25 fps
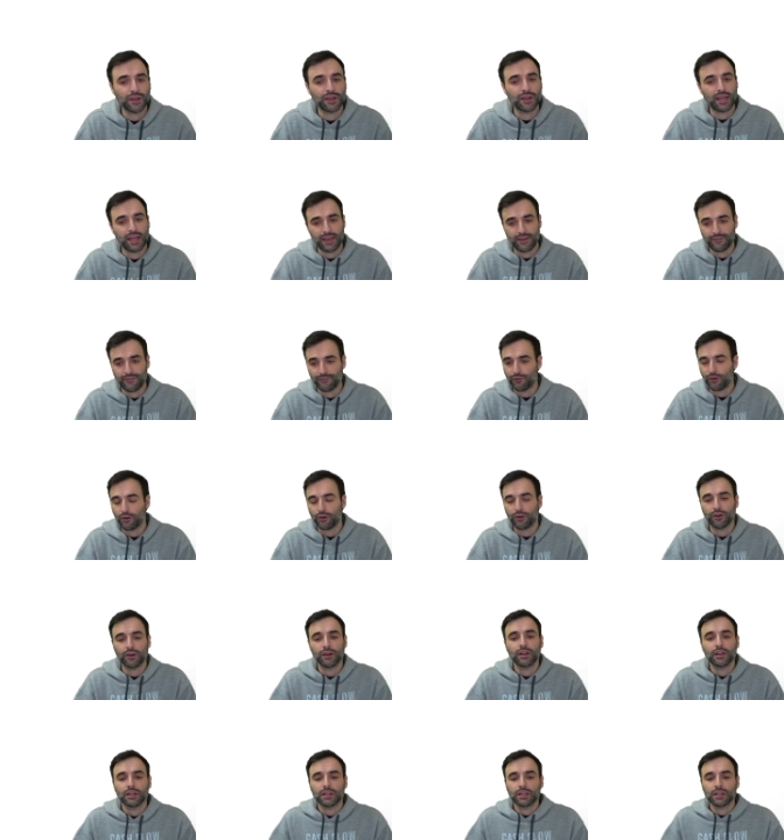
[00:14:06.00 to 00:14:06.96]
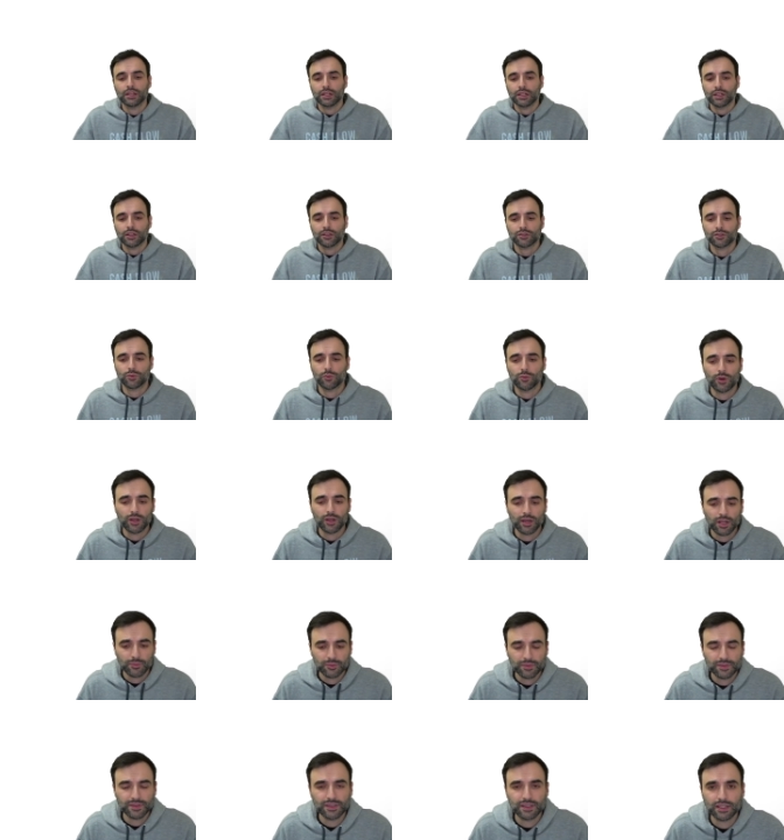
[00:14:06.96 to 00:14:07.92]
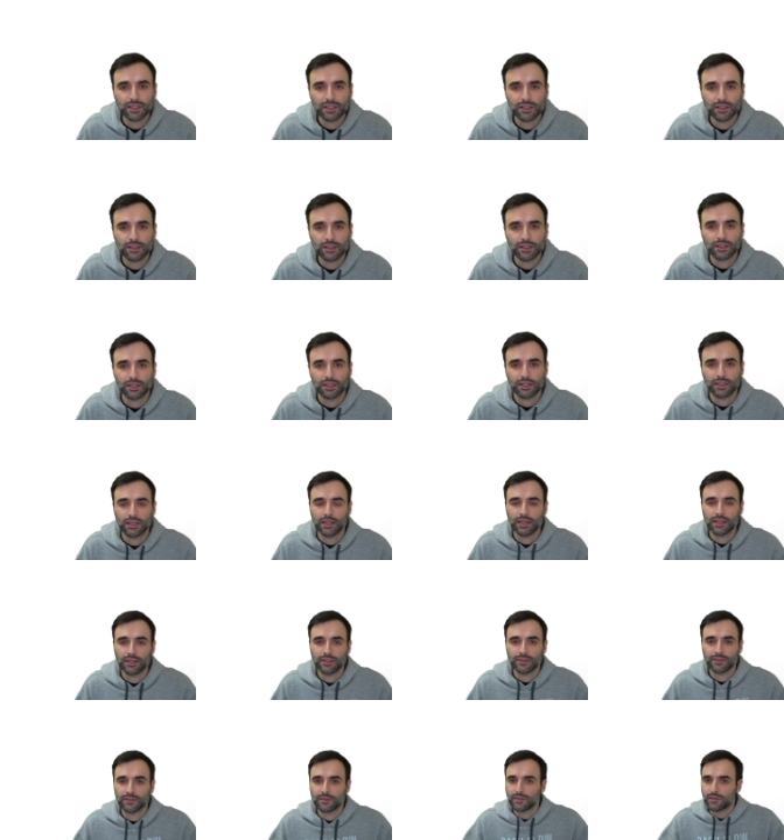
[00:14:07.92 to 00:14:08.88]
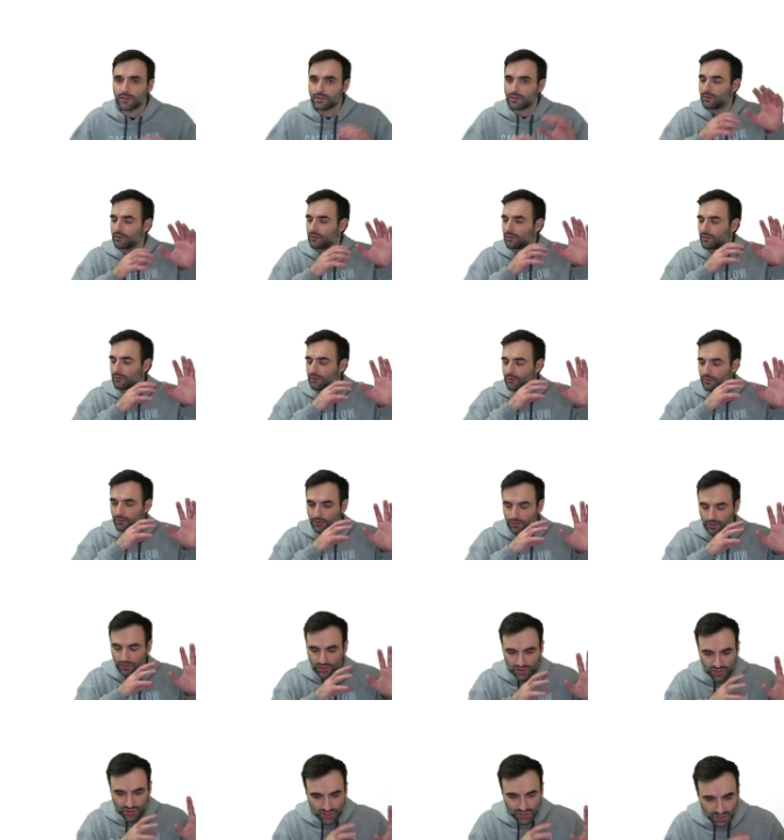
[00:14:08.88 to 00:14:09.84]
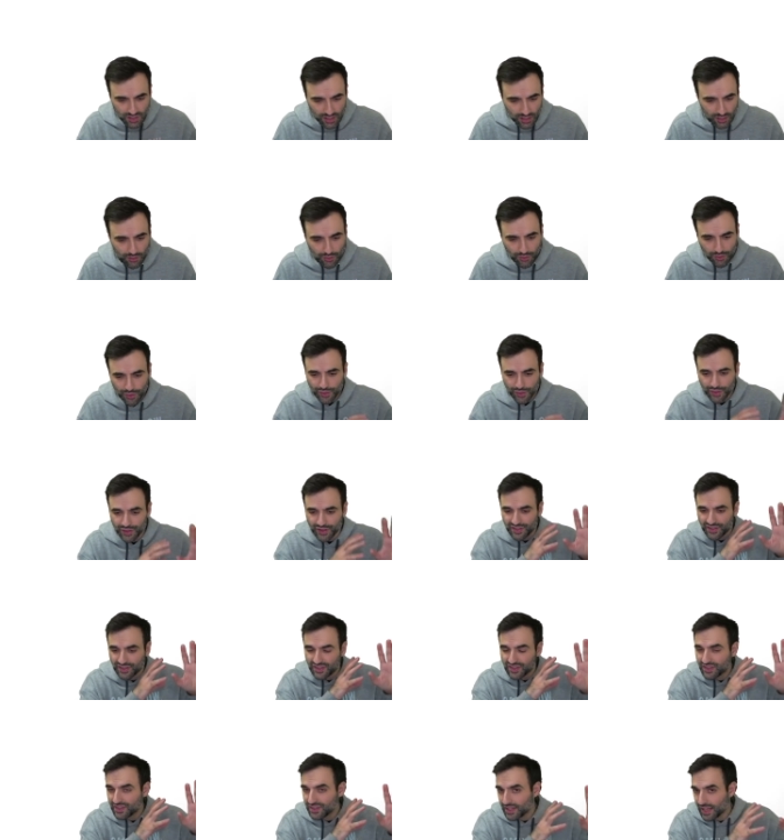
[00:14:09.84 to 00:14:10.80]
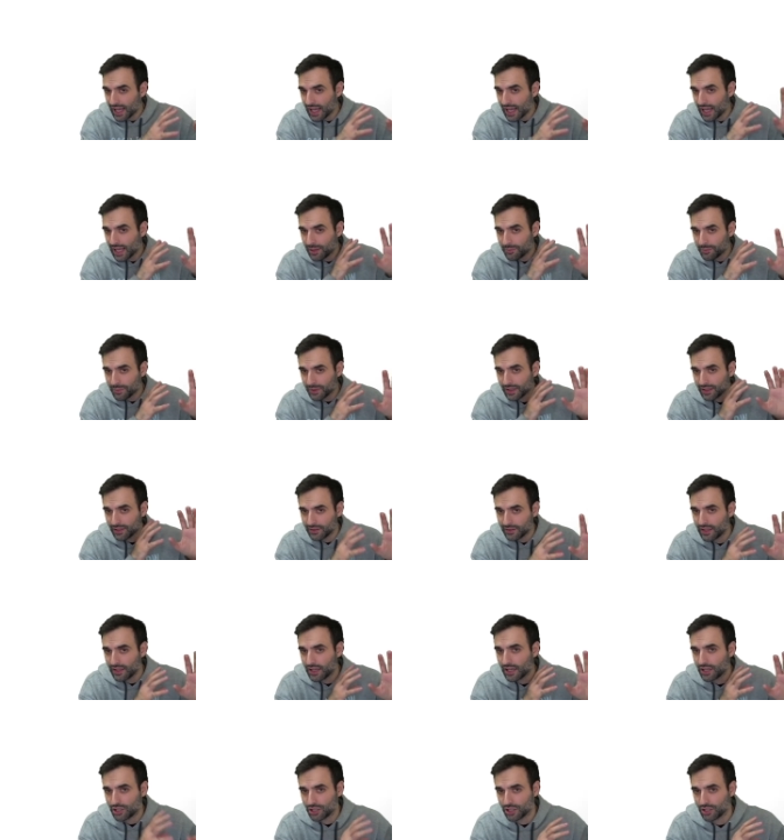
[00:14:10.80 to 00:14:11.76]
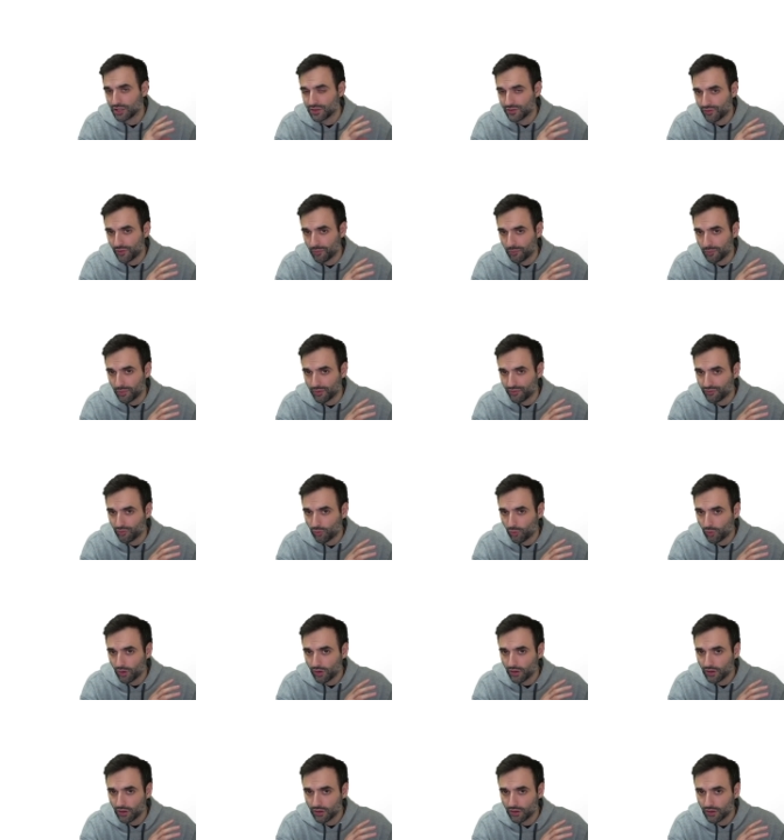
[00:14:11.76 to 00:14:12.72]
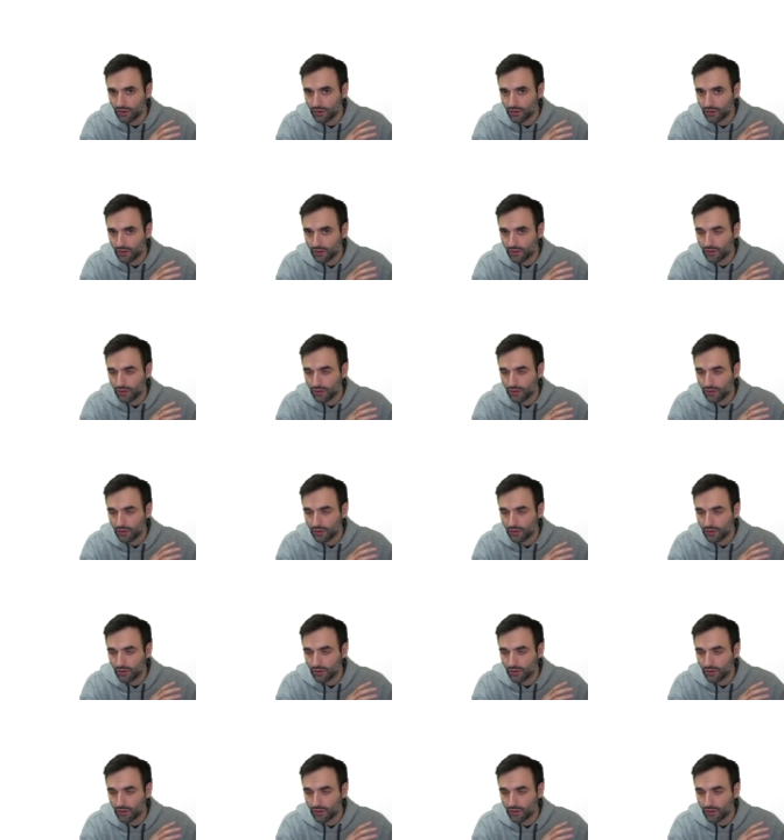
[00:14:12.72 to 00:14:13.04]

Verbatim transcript: than ever. So what I'm seeing is still the same conditions from before,